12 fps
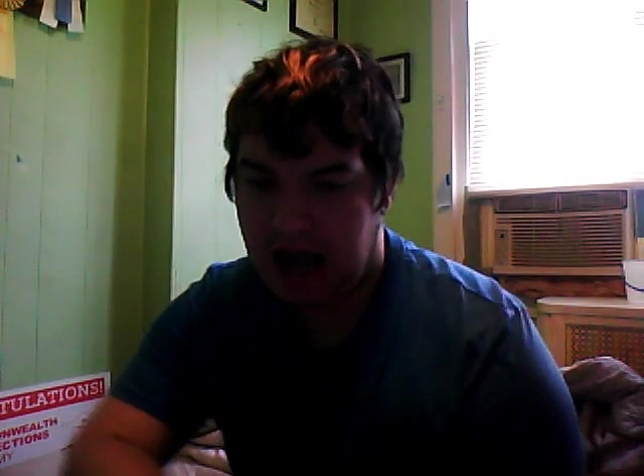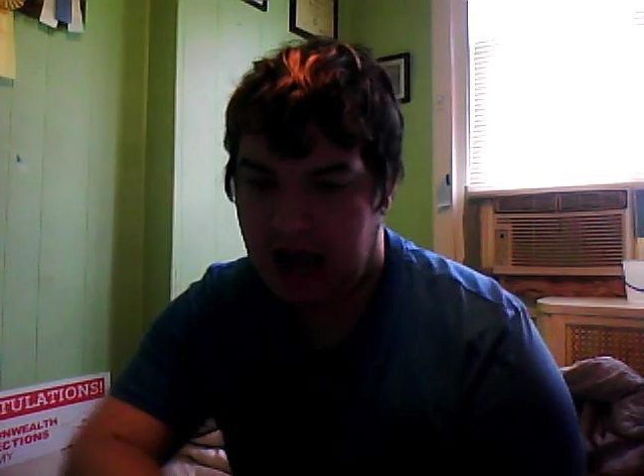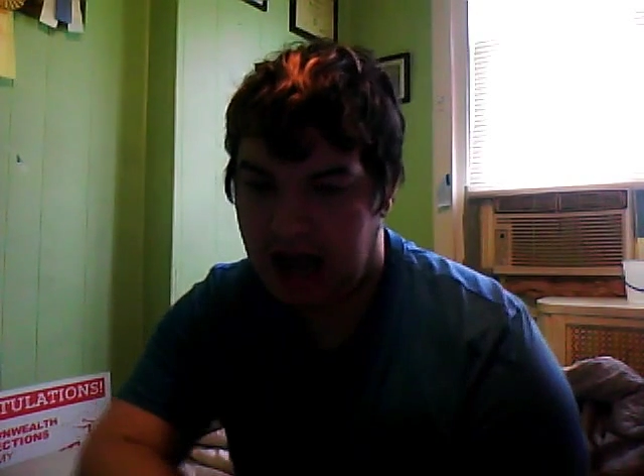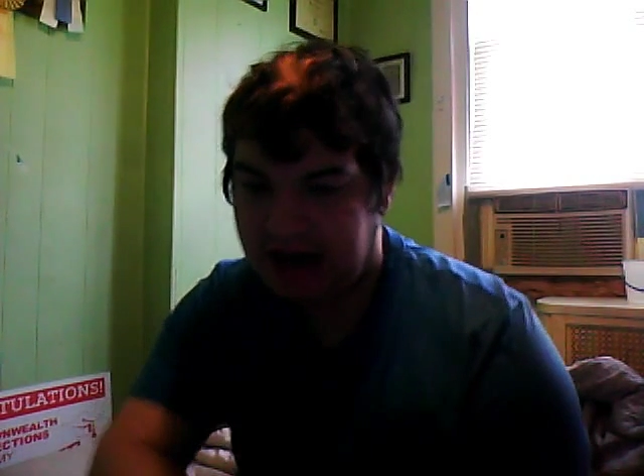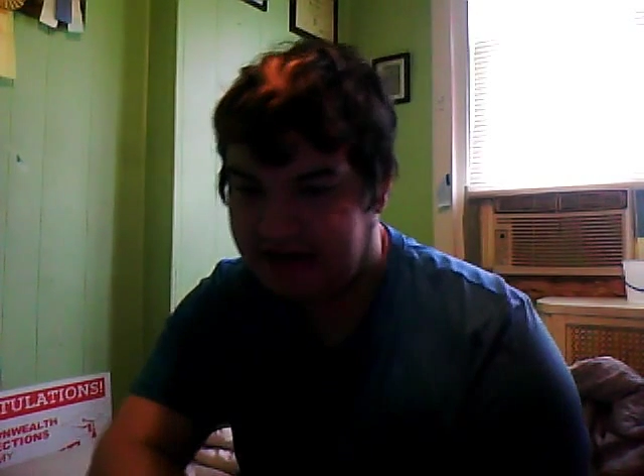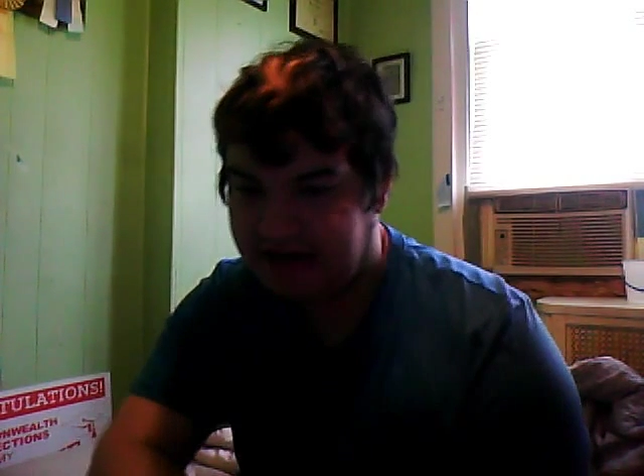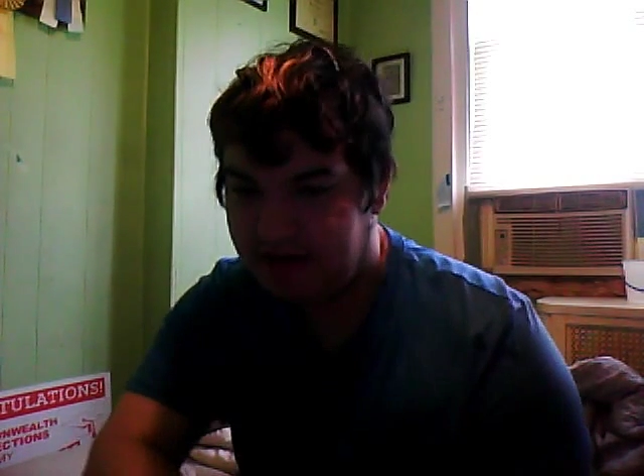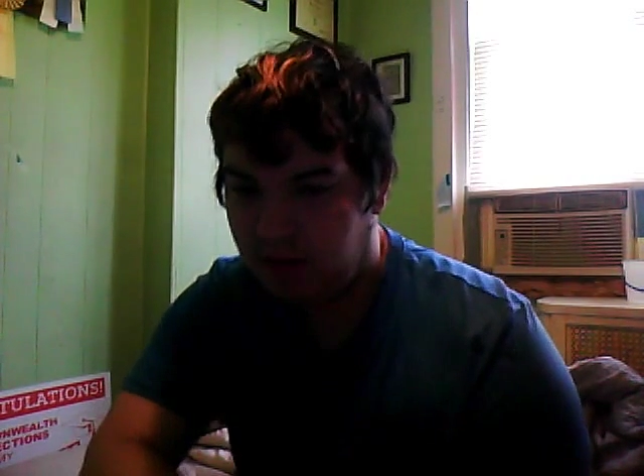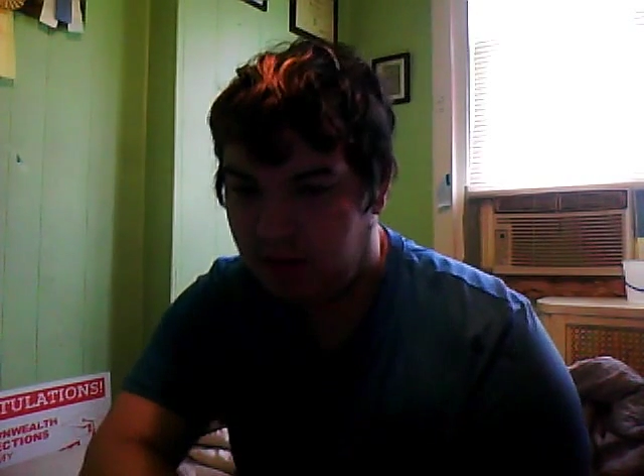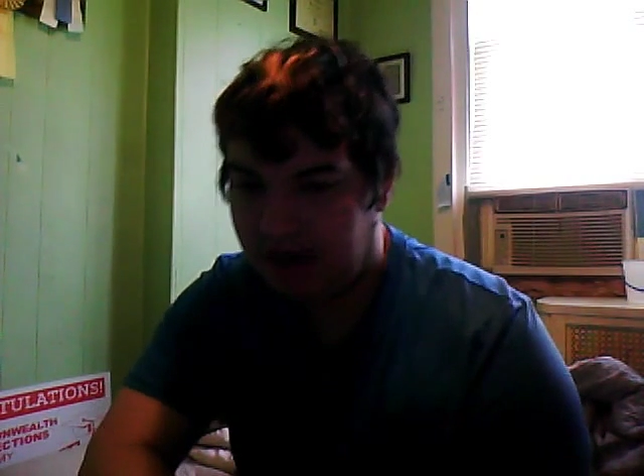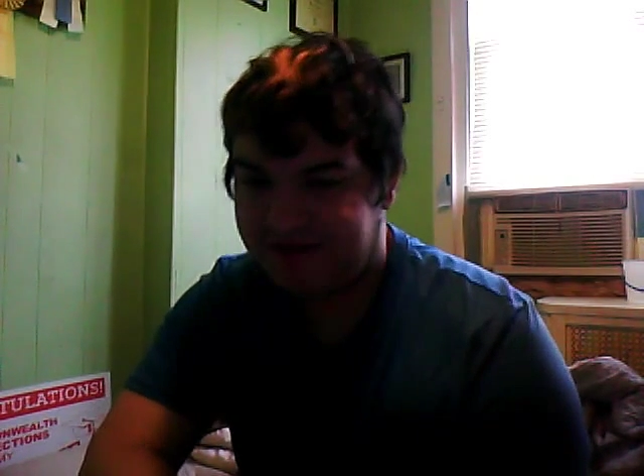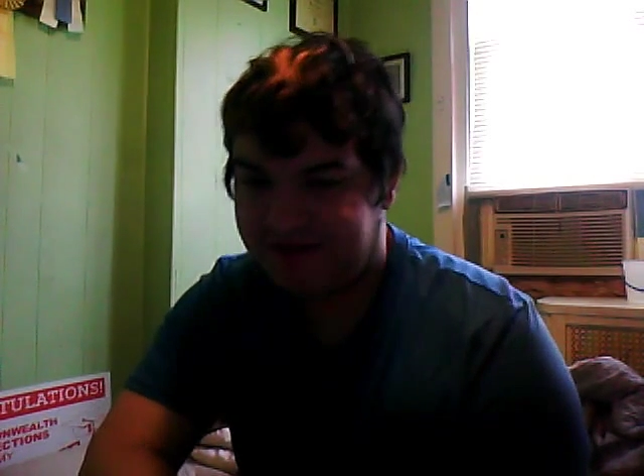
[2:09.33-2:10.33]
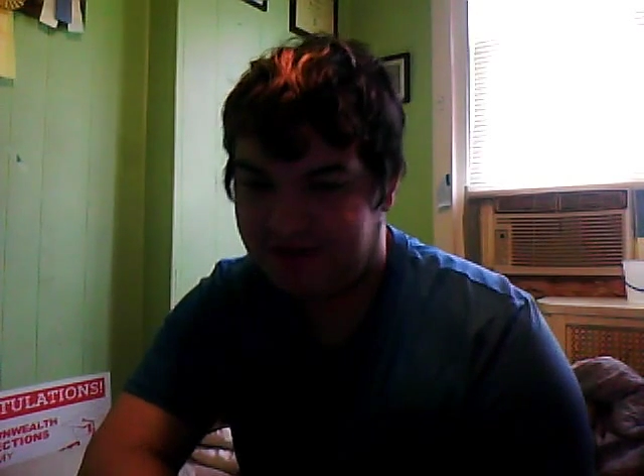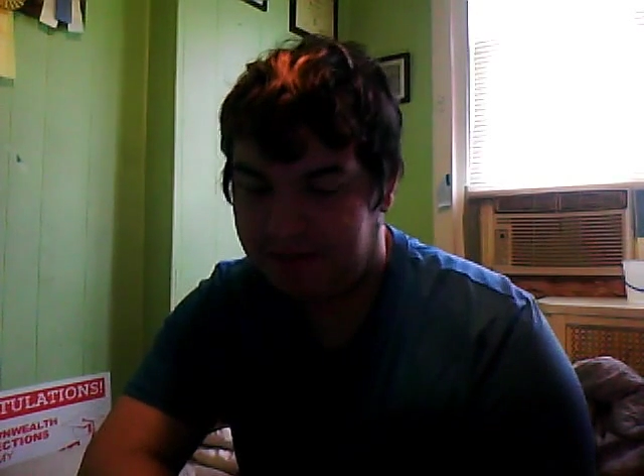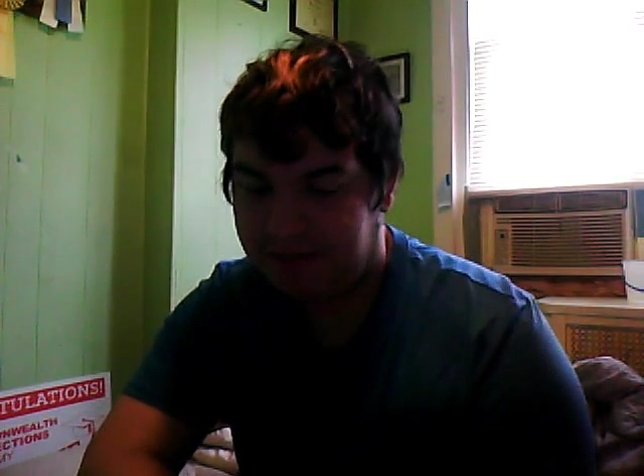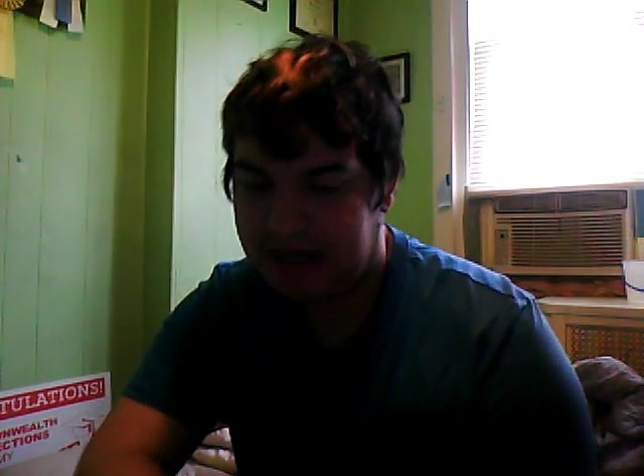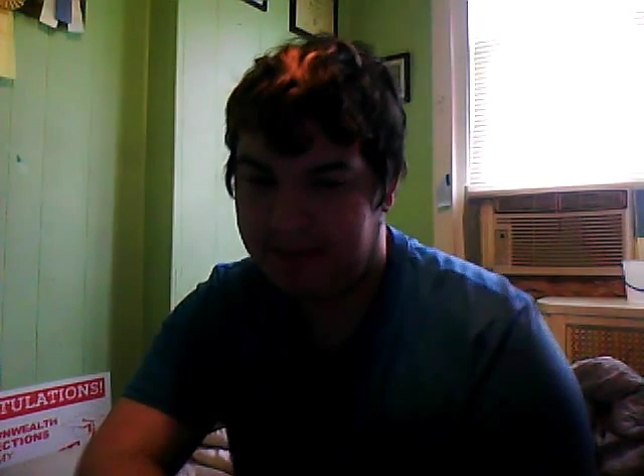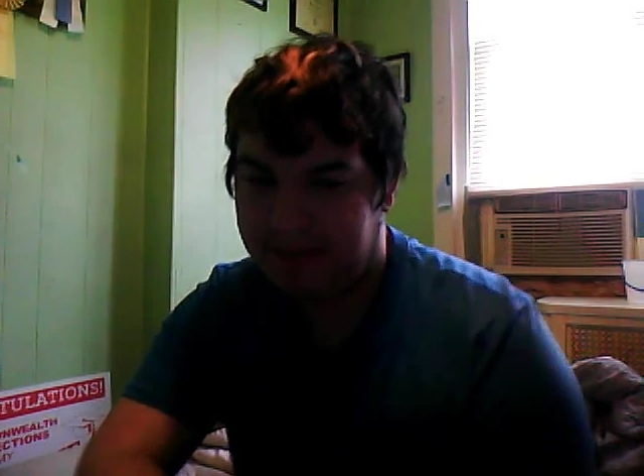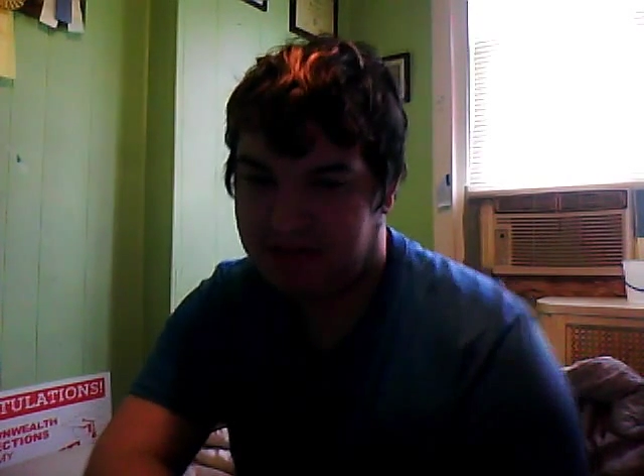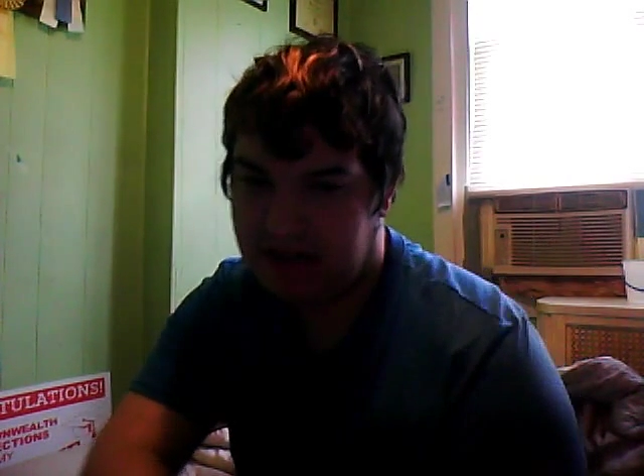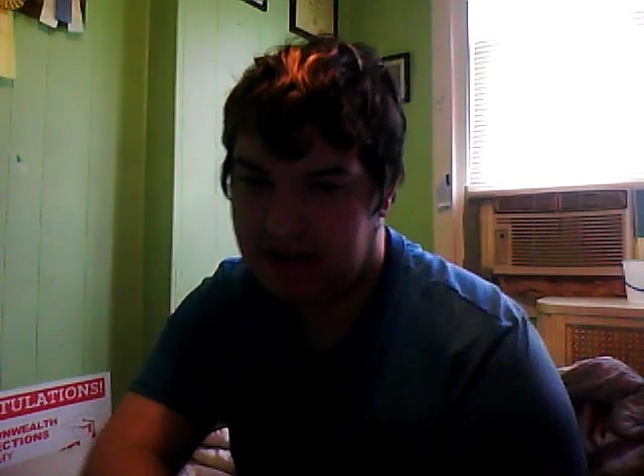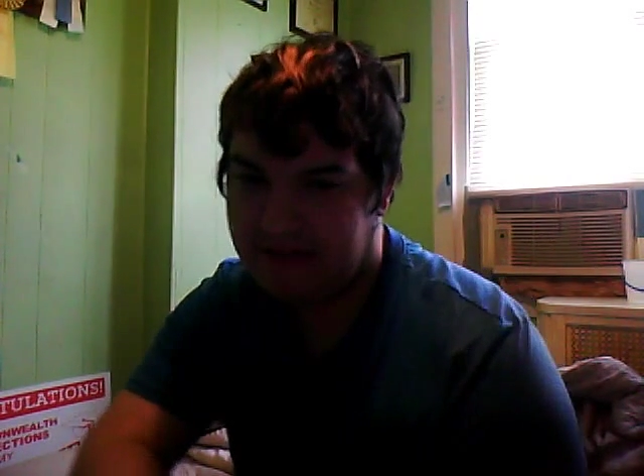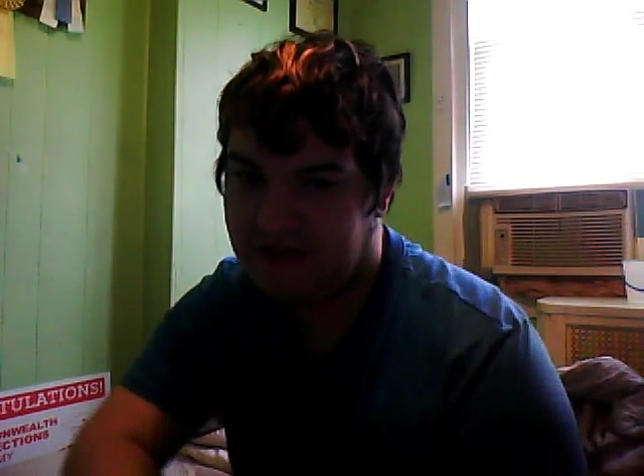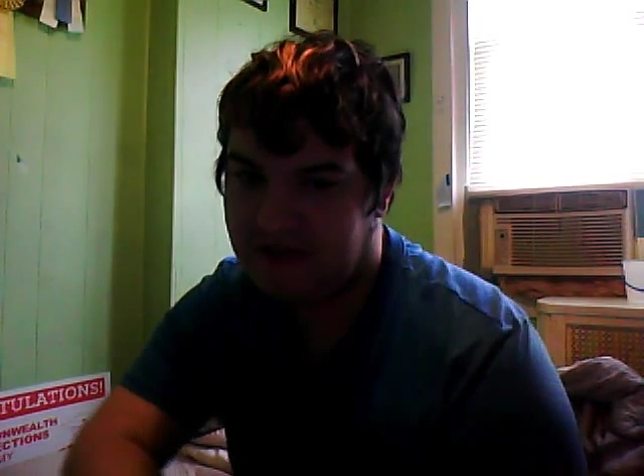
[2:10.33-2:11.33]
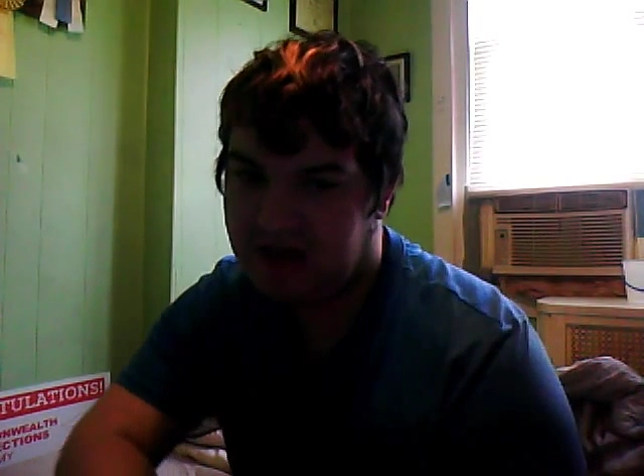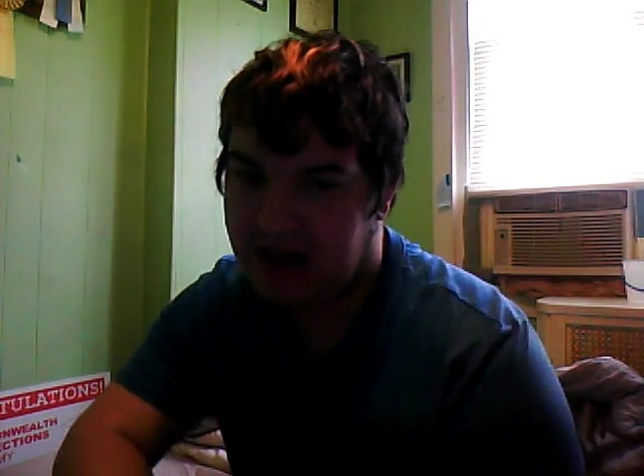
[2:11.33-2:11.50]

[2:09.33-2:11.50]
I did watch some gameplay of it.